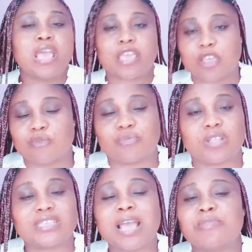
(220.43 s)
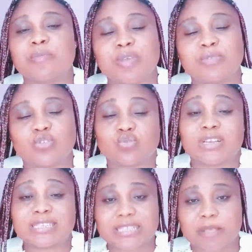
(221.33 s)
if the time the baby
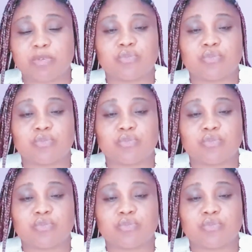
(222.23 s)
usually sleep,